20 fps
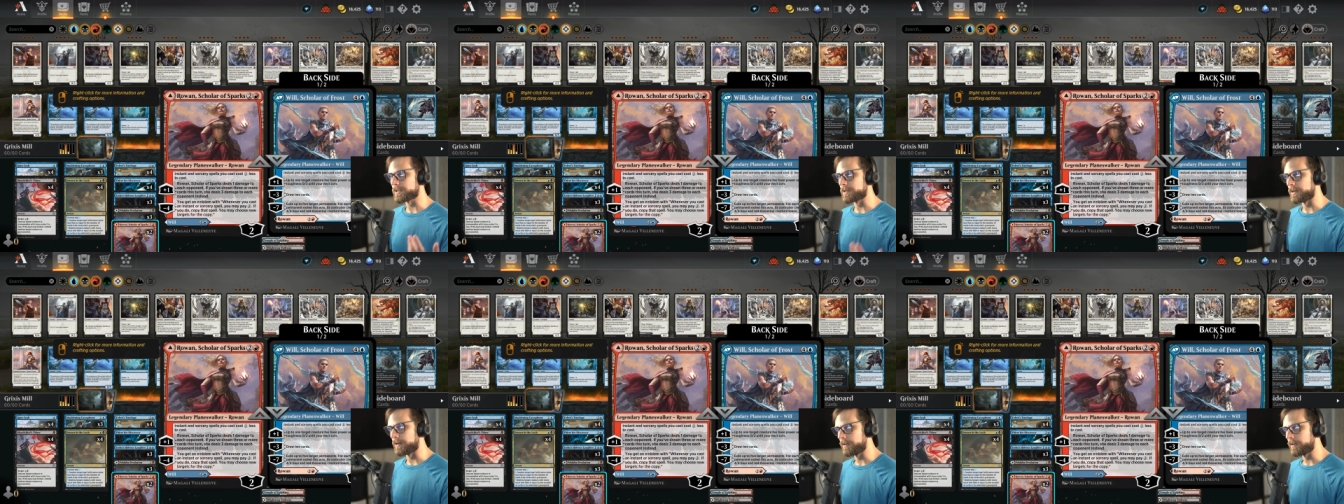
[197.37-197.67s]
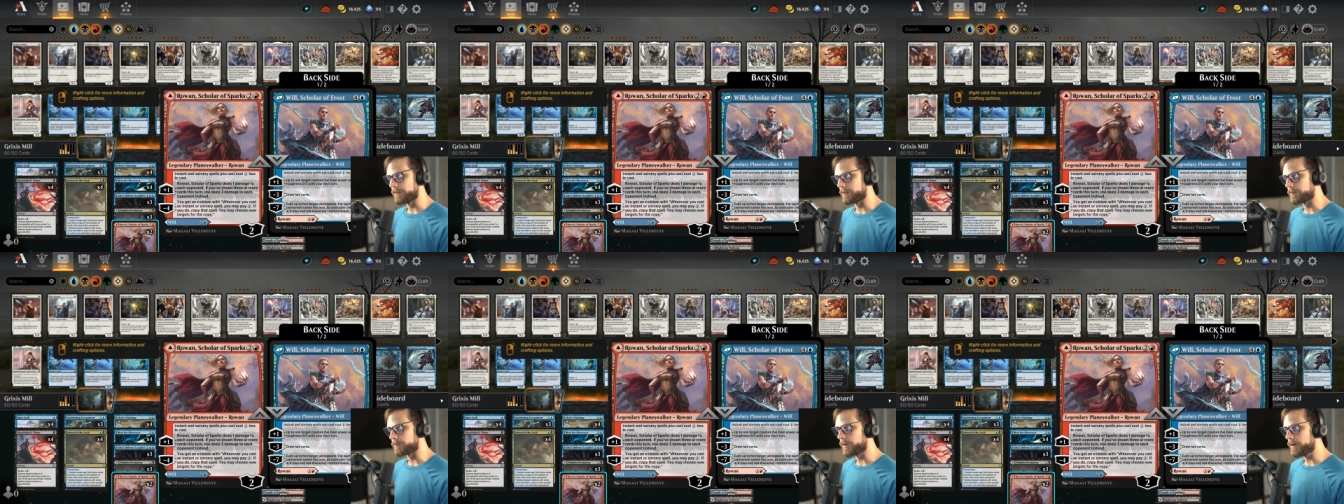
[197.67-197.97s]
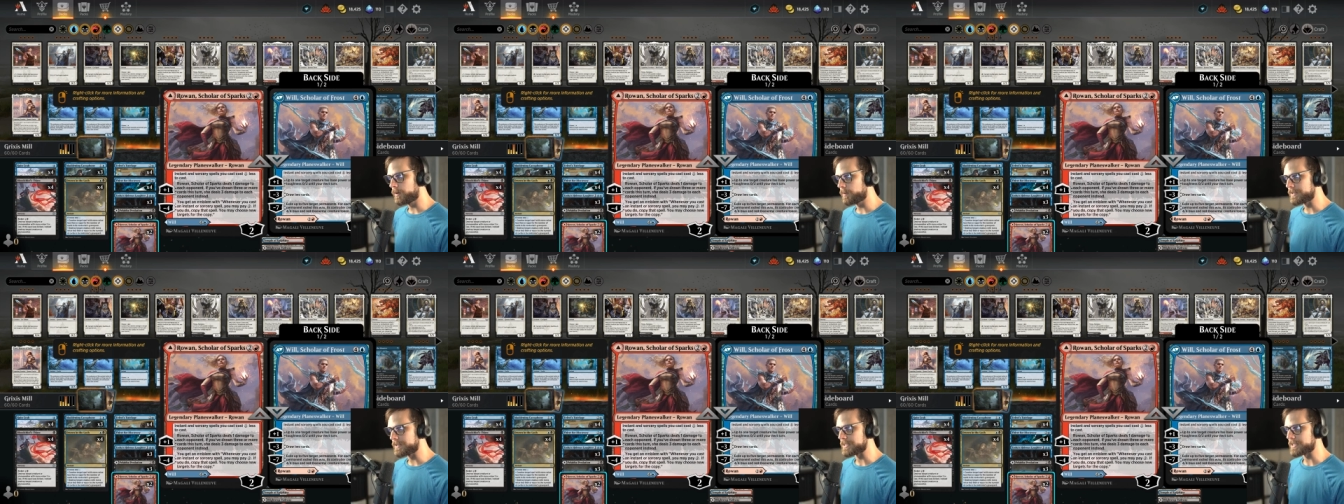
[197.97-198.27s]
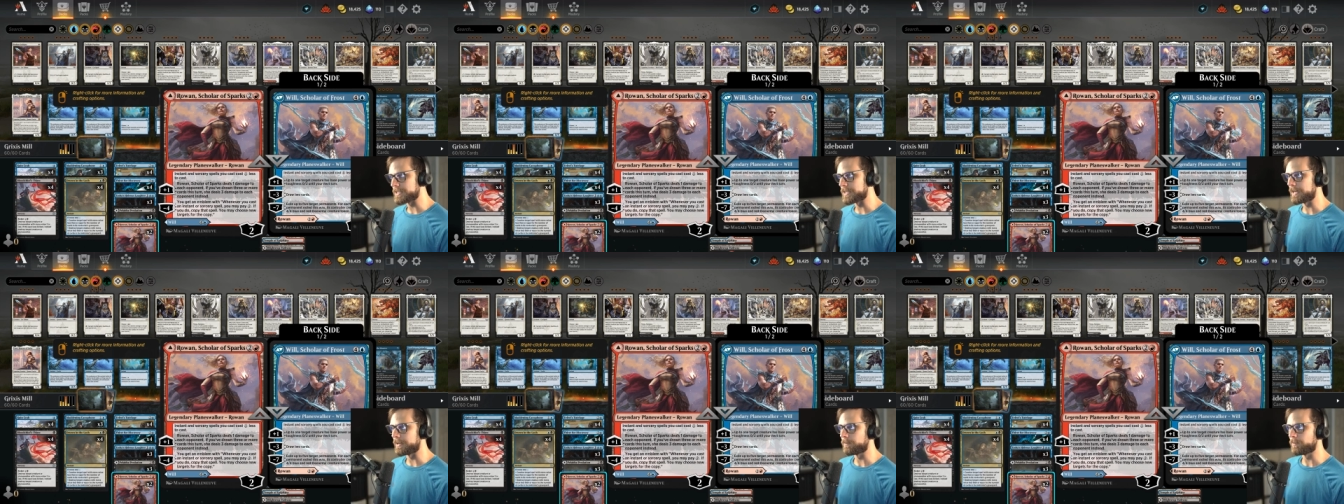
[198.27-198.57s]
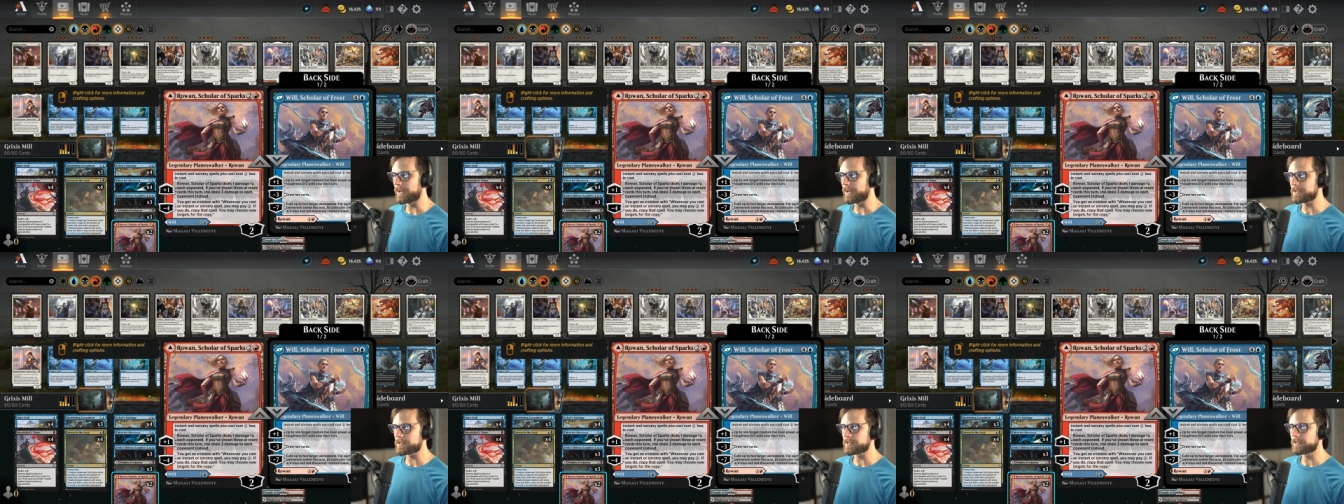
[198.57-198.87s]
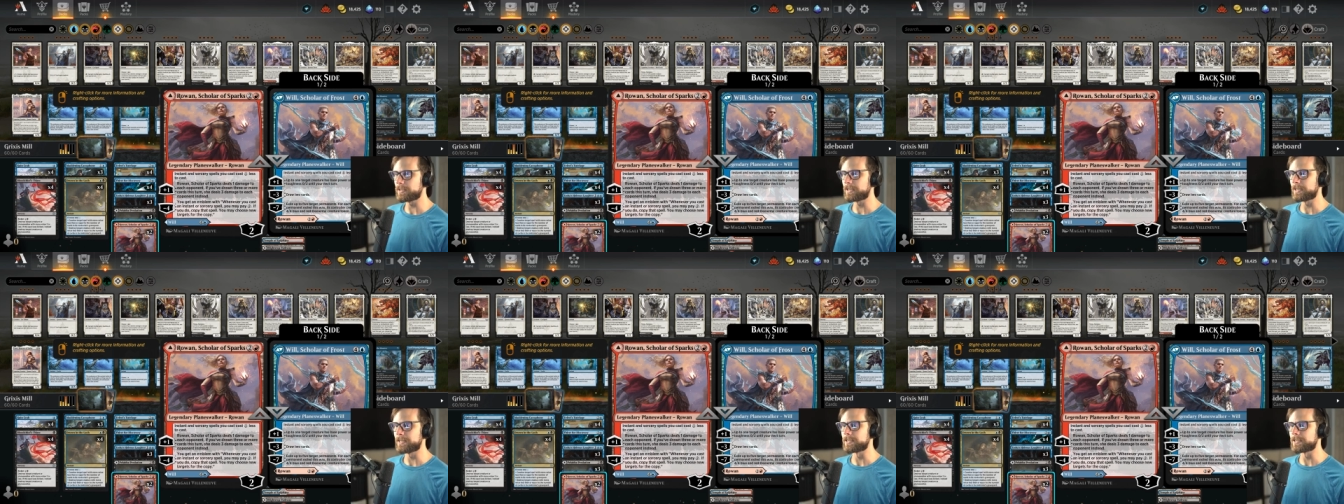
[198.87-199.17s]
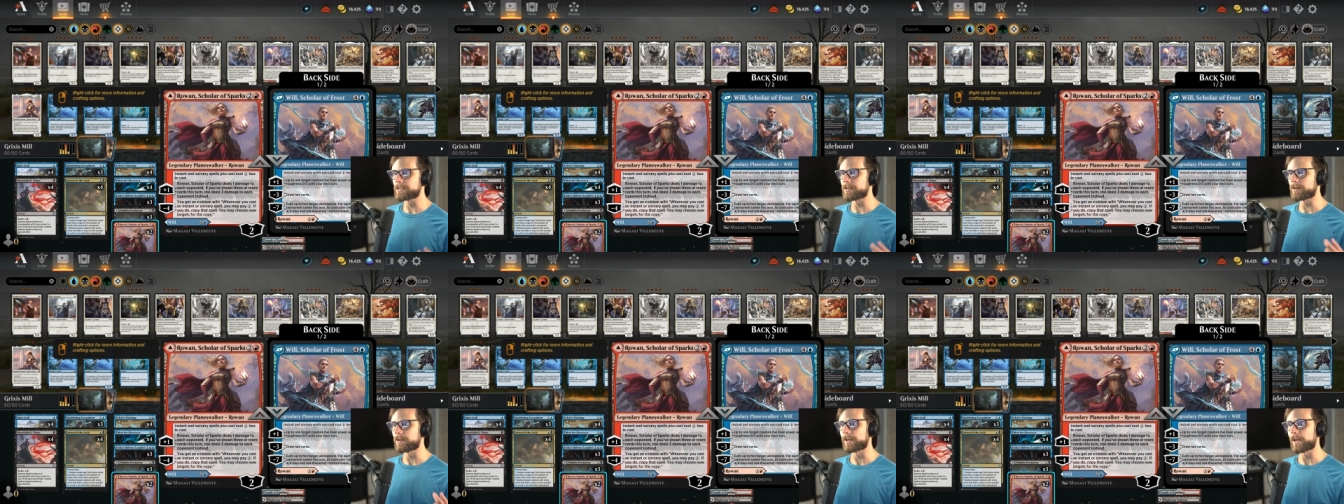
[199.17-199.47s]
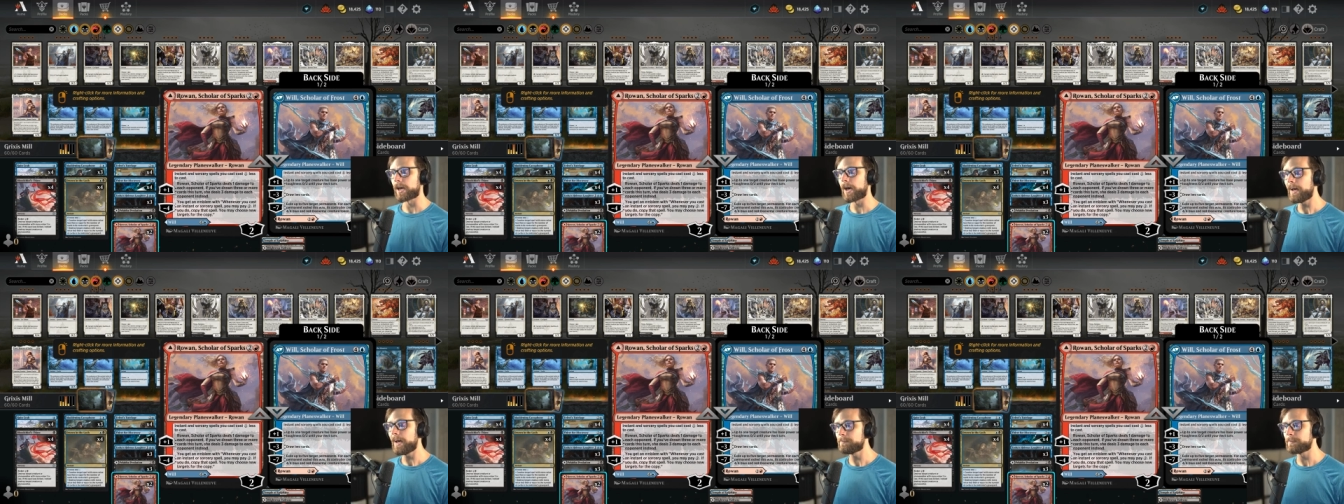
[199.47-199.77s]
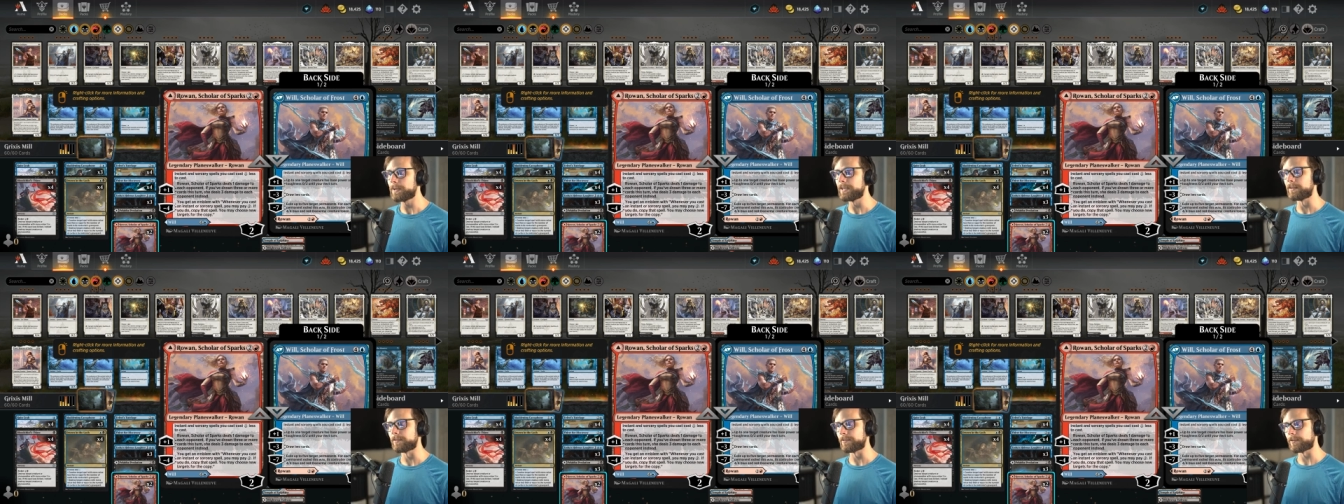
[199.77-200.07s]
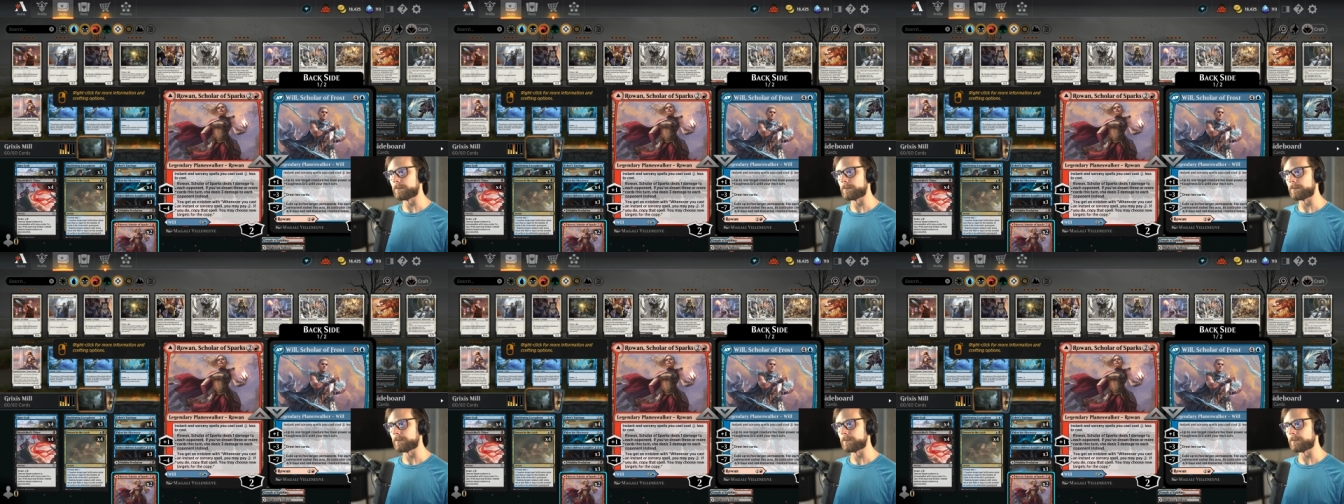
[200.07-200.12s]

on the Rowan side, we actually can start copying